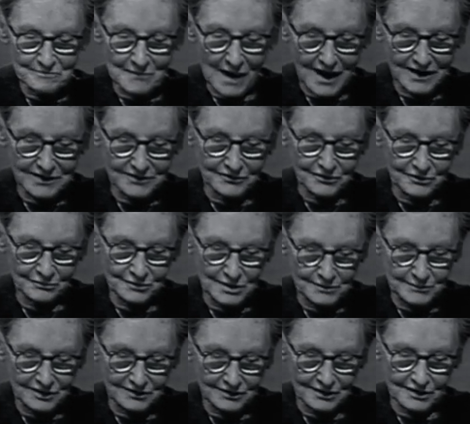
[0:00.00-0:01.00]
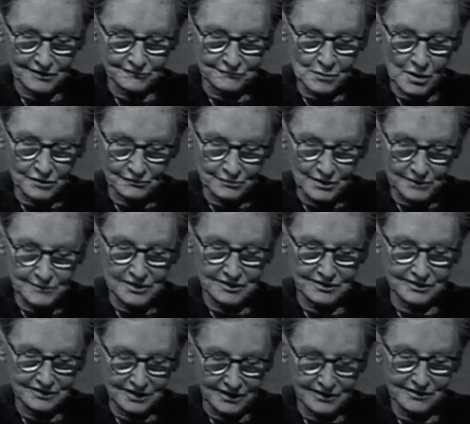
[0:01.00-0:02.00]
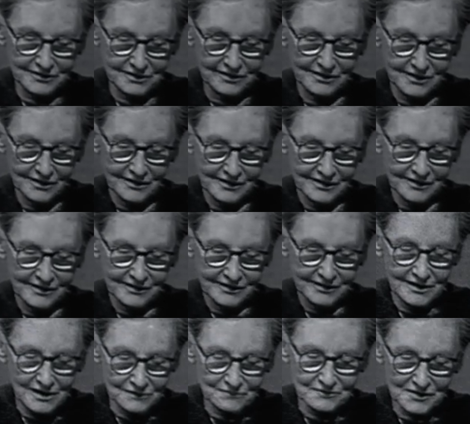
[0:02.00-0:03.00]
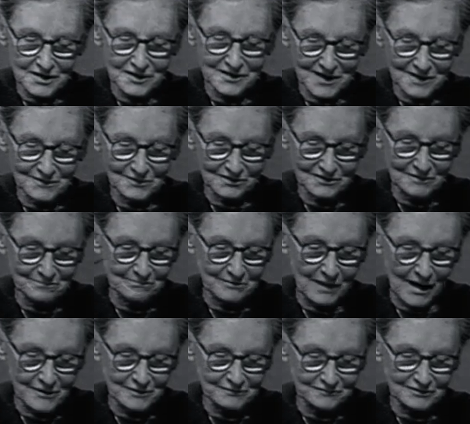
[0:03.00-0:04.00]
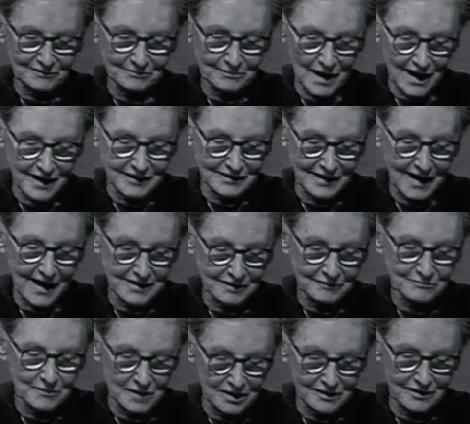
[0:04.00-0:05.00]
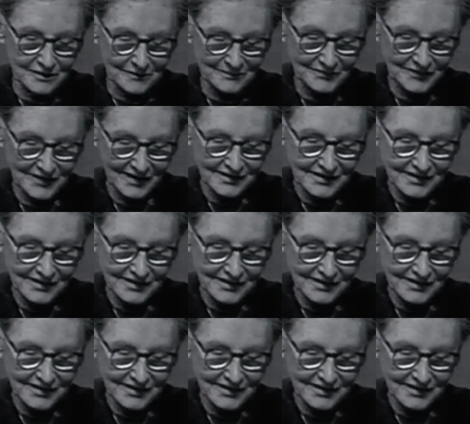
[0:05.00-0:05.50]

Remind the women of what women did, even against a powerful man like me.